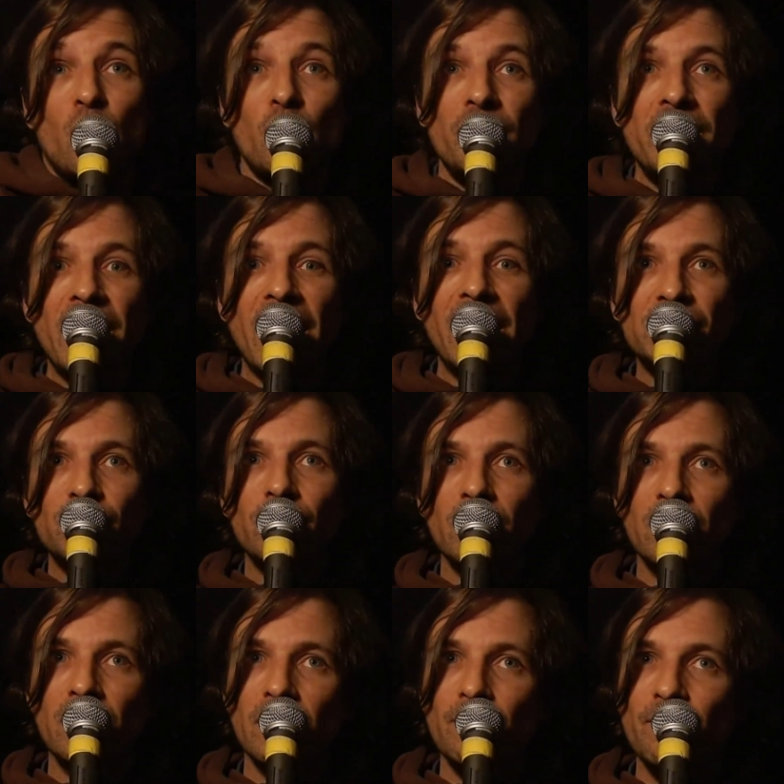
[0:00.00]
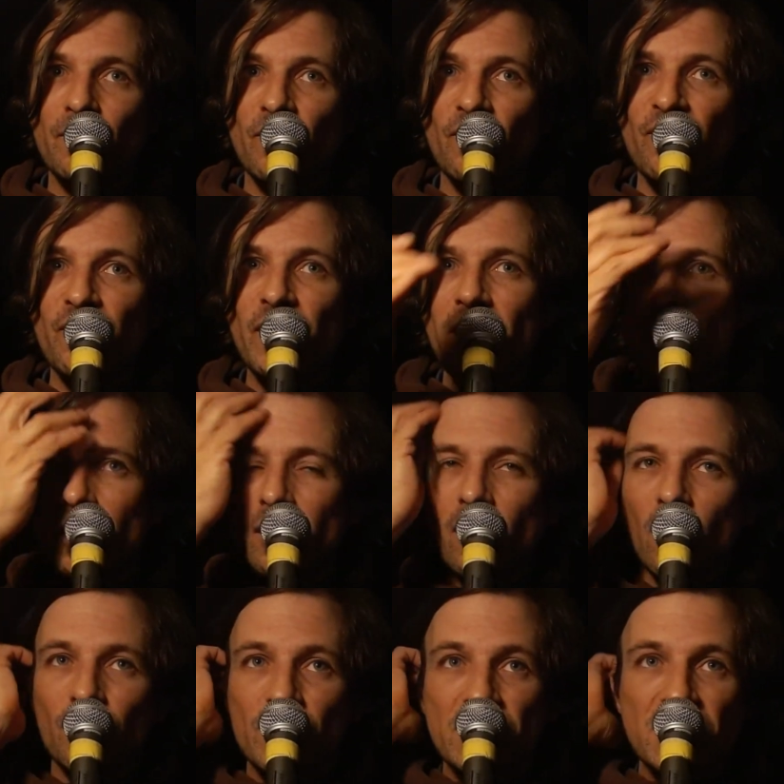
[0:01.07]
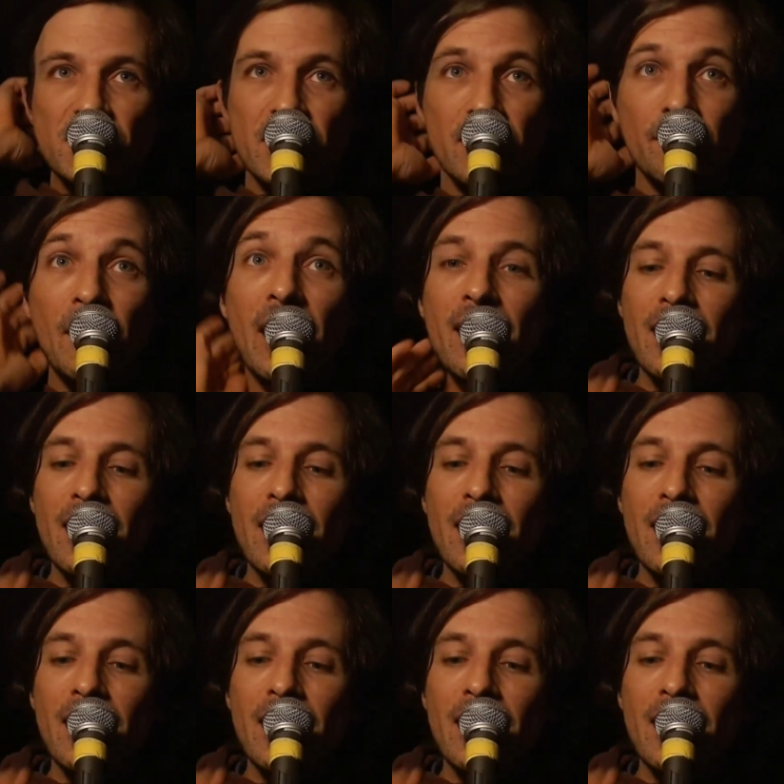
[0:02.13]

natural feel of a snare.